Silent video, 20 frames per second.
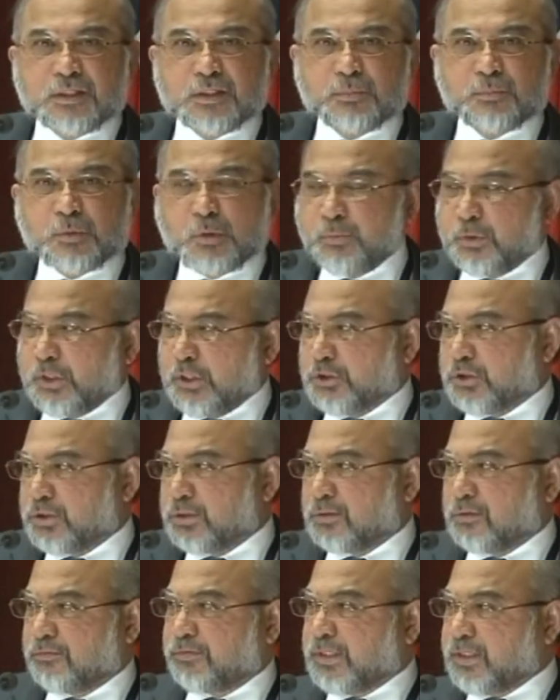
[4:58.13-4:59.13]
the
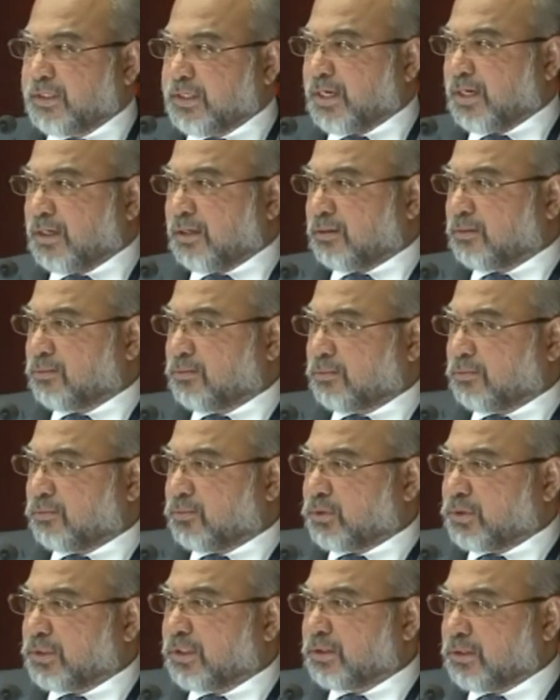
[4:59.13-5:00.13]
population of India
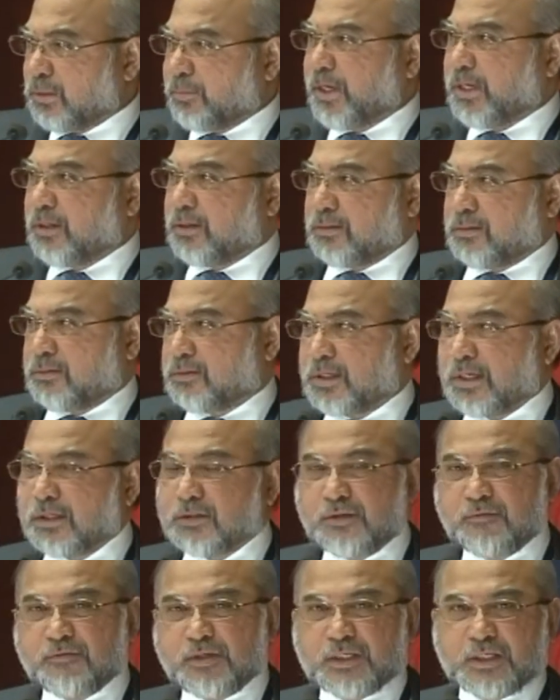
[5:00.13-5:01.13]
will still remain
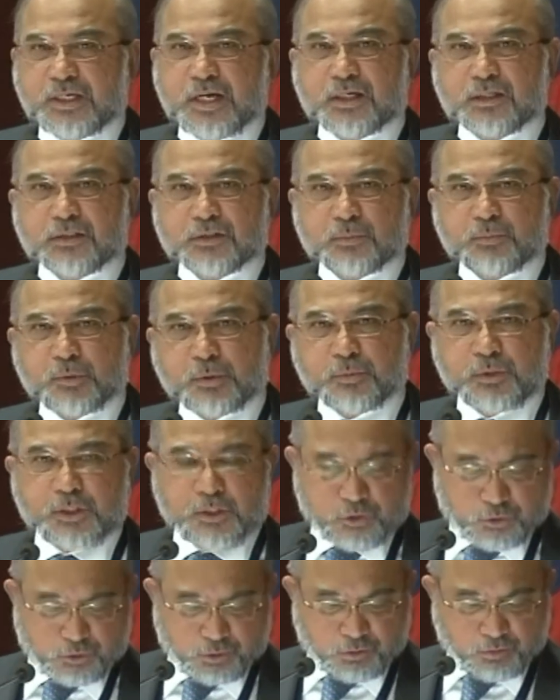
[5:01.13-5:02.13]
relatively young, the
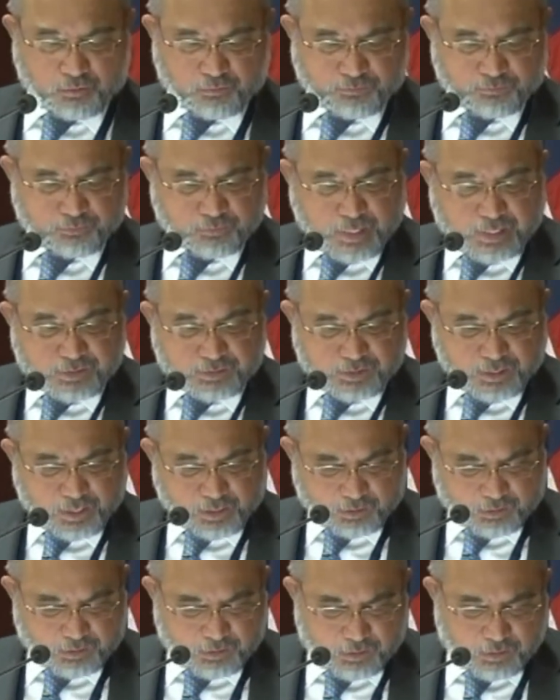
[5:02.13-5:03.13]
population of
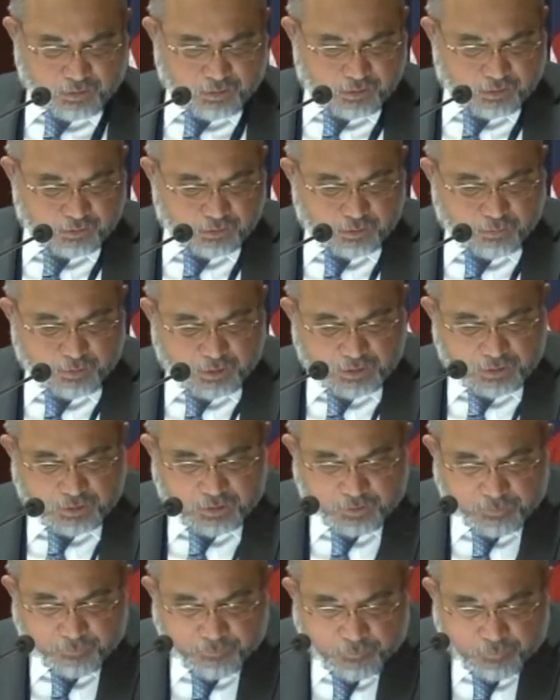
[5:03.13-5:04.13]
ASEAN
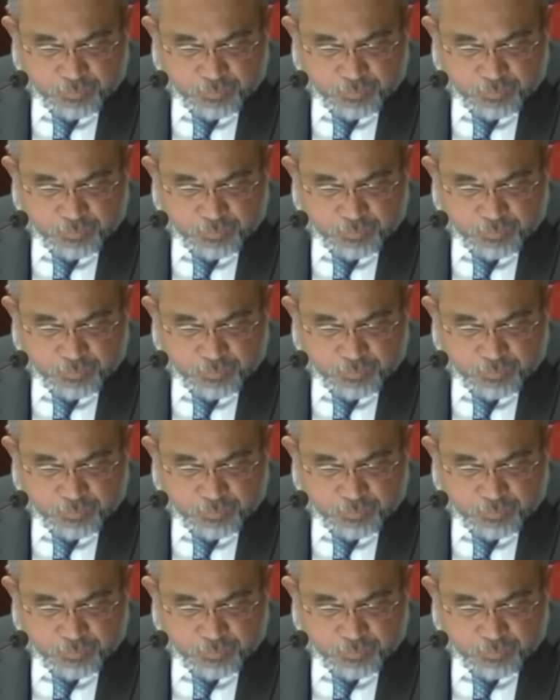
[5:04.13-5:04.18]
similarly.